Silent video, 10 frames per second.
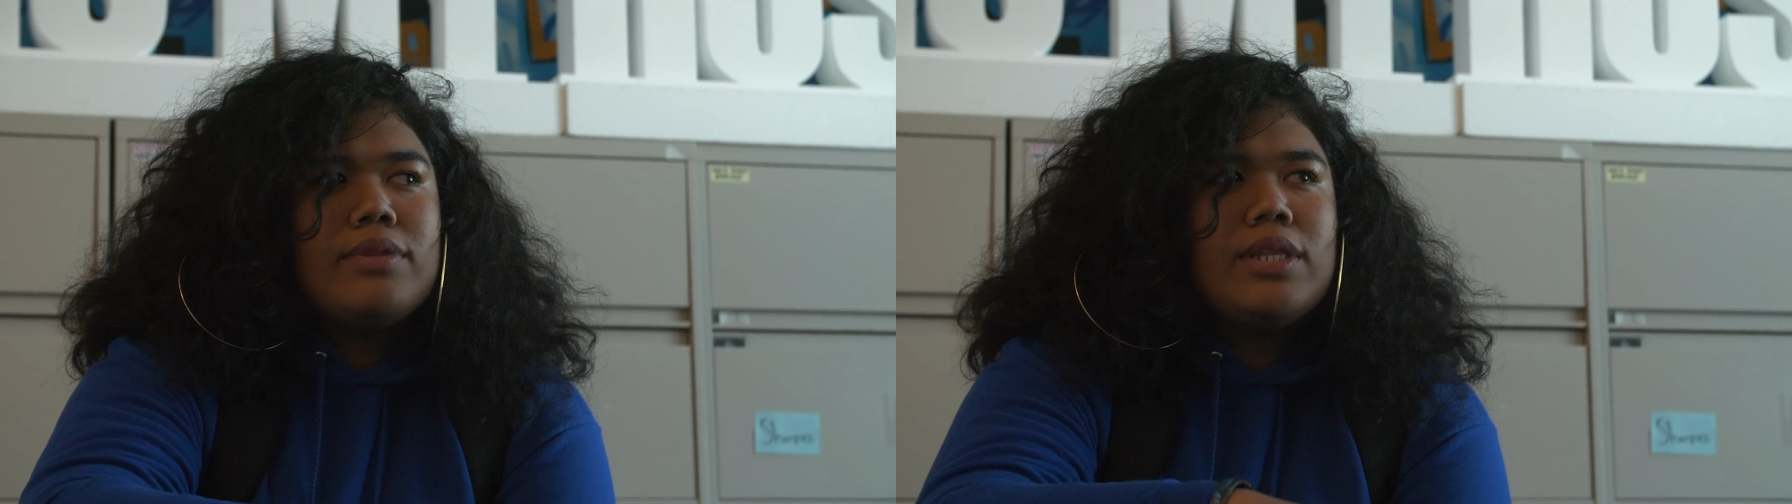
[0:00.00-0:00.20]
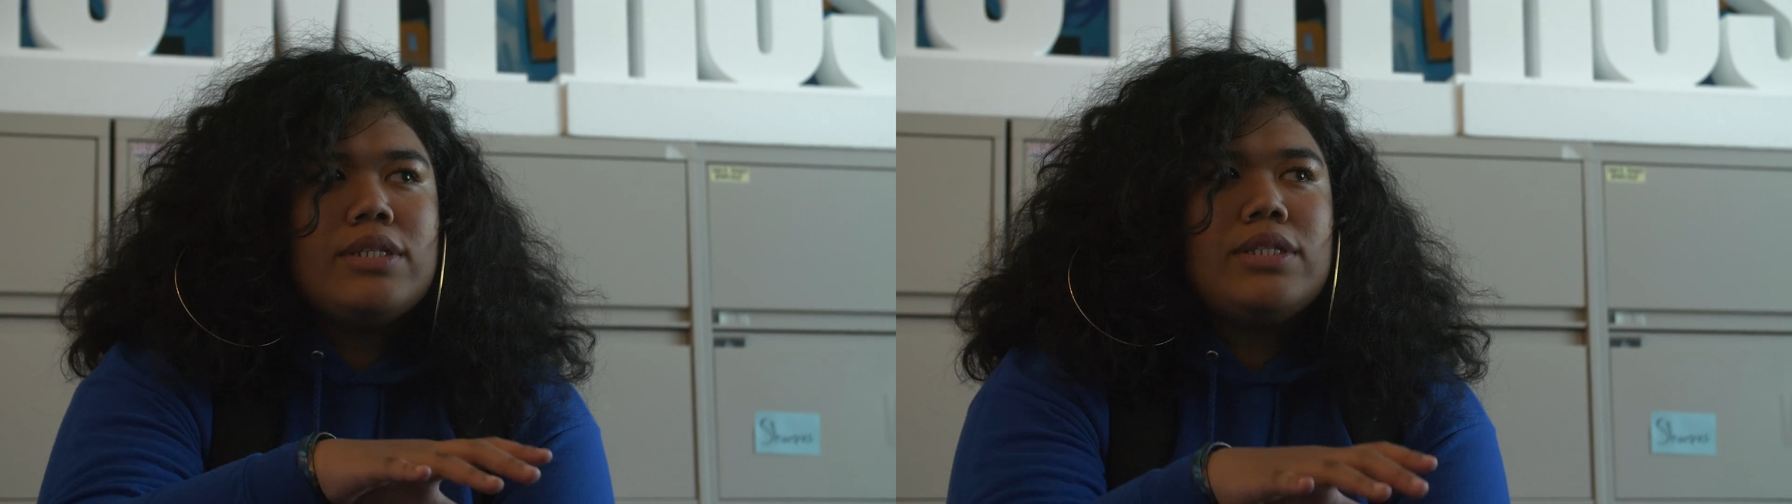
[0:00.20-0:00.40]

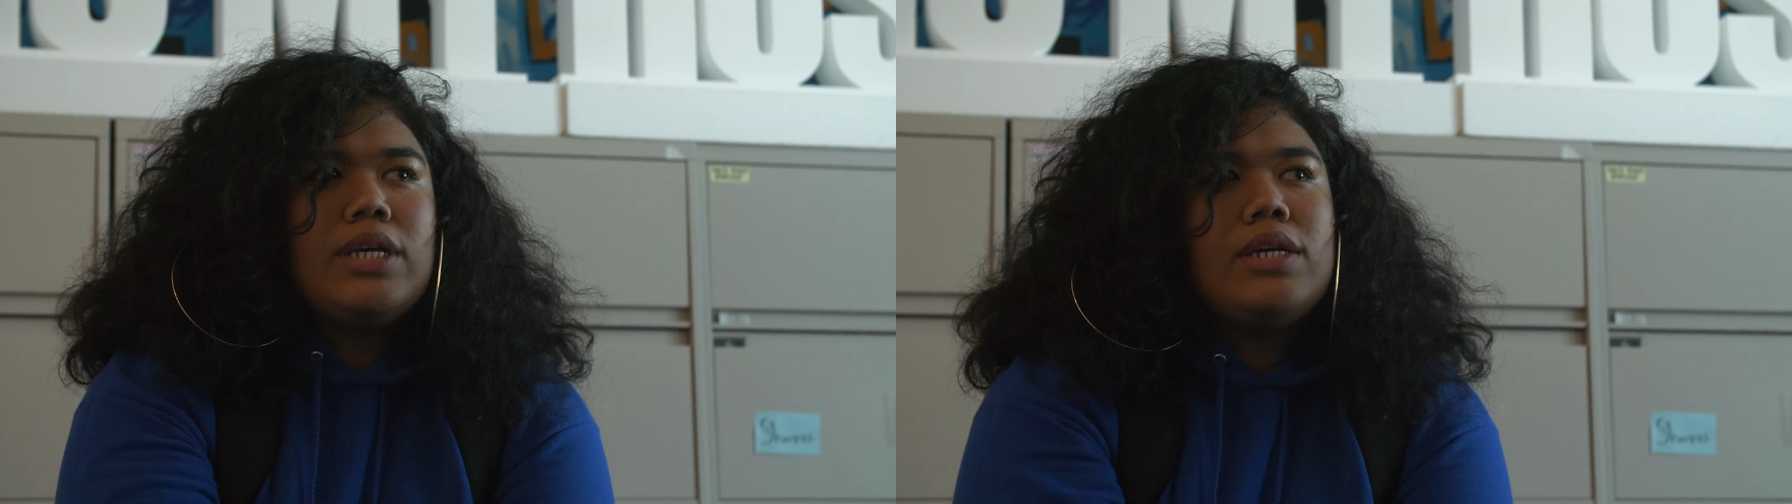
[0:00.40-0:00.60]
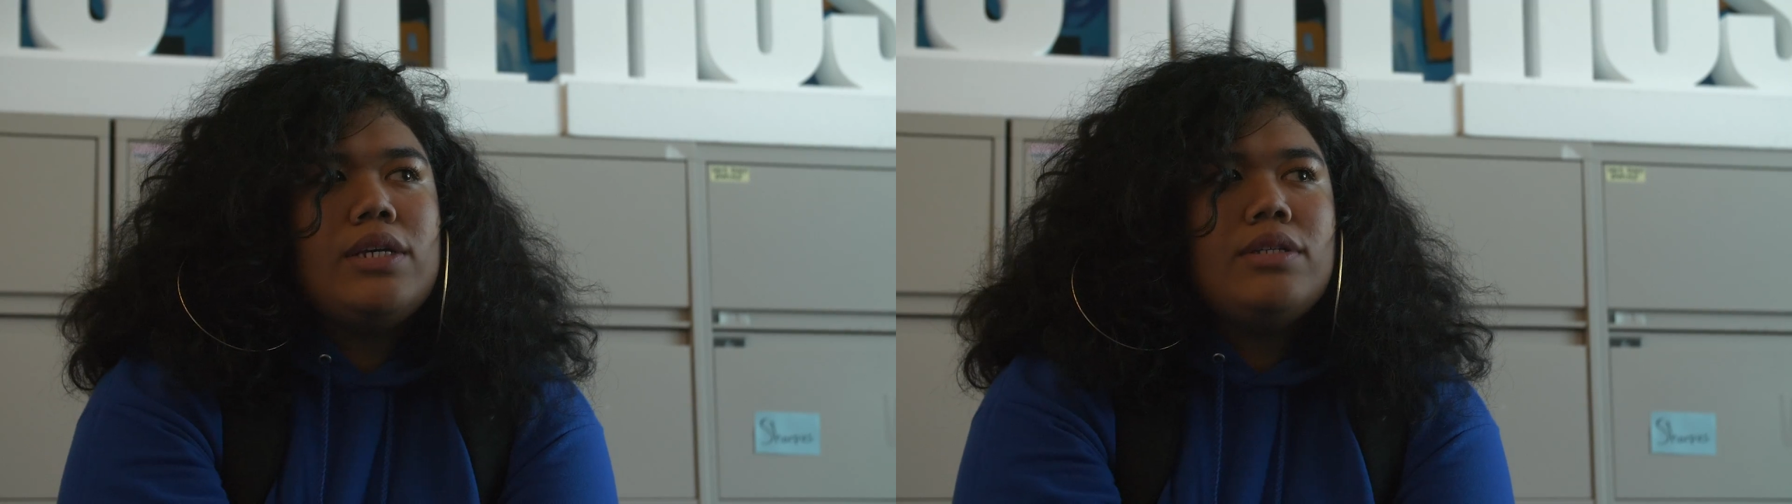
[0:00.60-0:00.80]
the
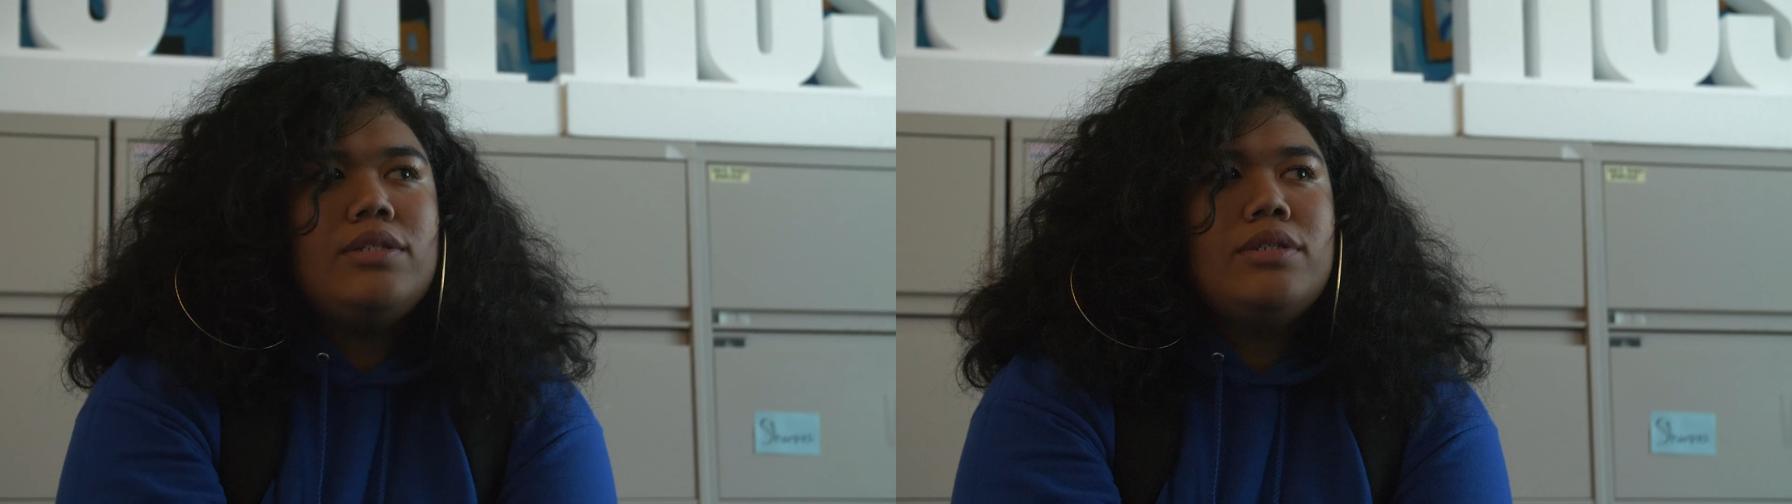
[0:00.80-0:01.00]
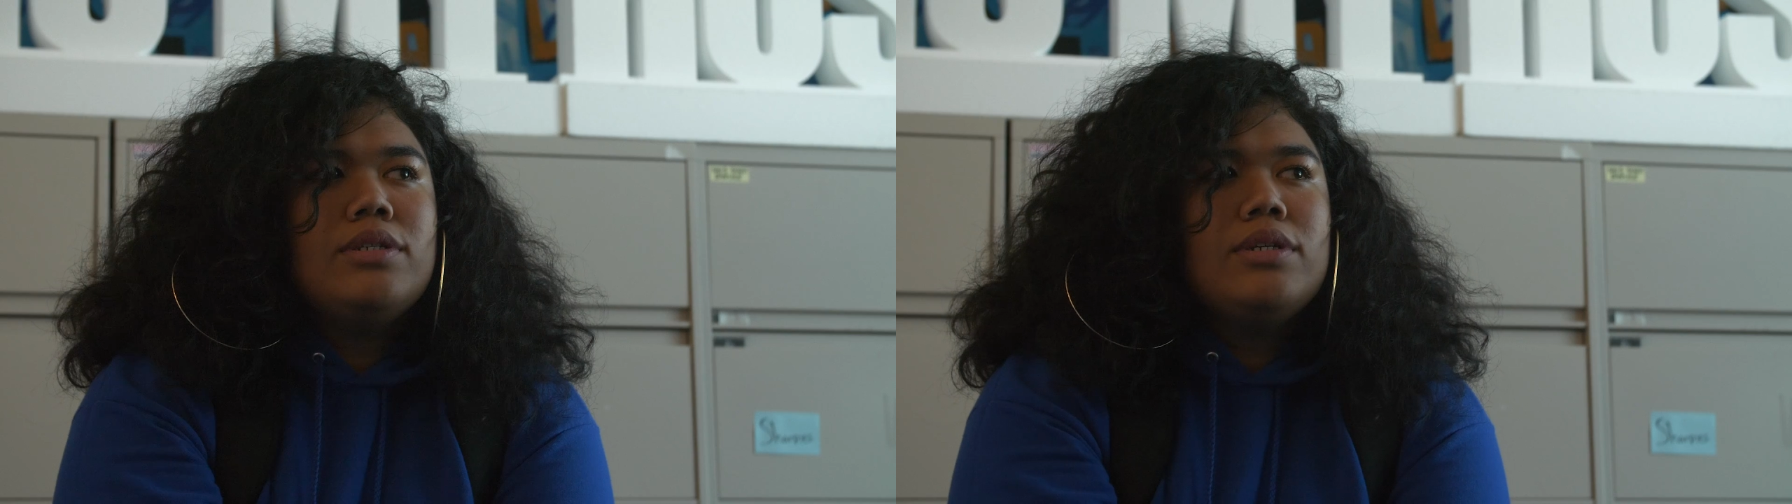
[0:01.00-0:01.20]
stage